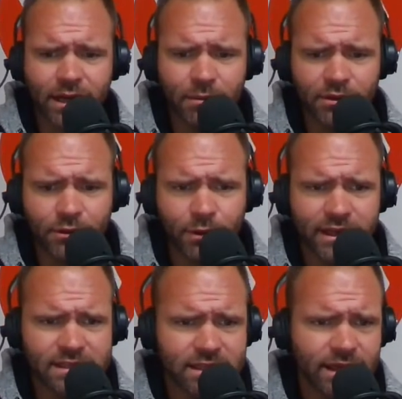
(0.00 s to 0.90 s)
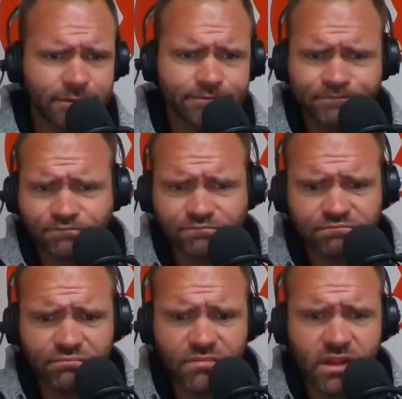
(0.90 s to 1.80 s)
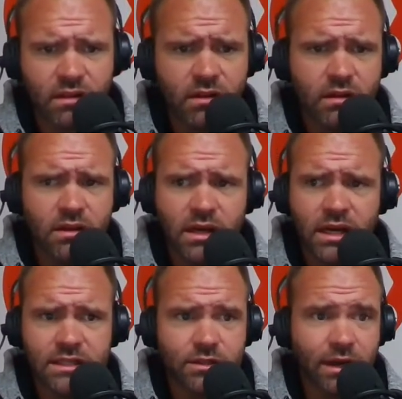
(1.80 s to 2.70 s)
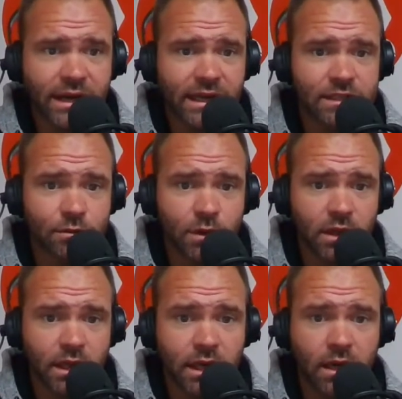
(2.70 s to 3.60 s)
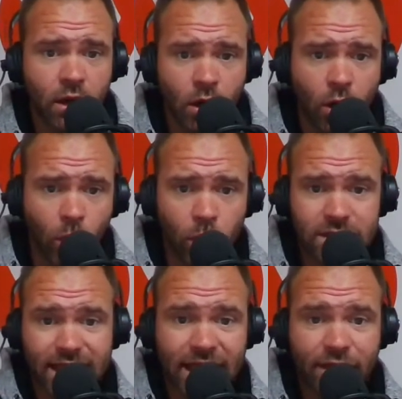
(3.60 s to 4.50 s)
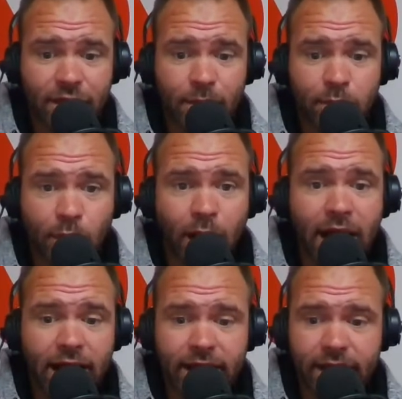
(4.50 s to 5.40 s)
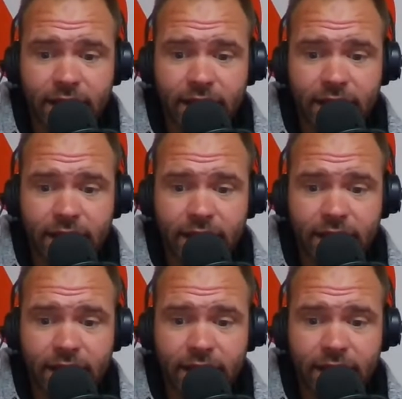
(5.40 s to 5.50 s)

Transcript: about the rice thing. Uh, so I guess we'll uh, we'll take the bread.